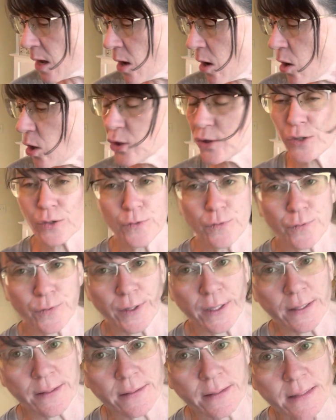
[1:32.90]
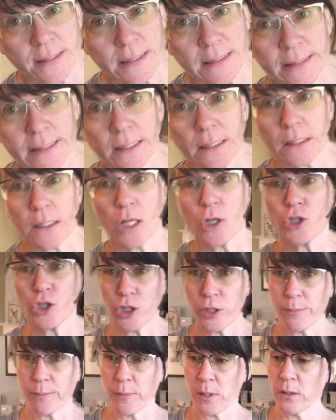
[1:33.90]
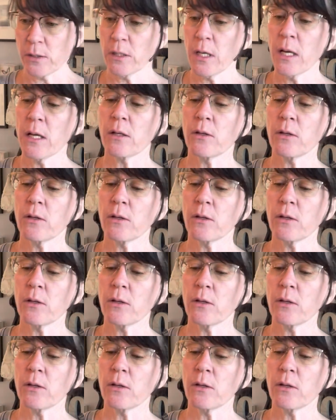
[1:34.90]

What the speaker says: Also free, this little chipmunk.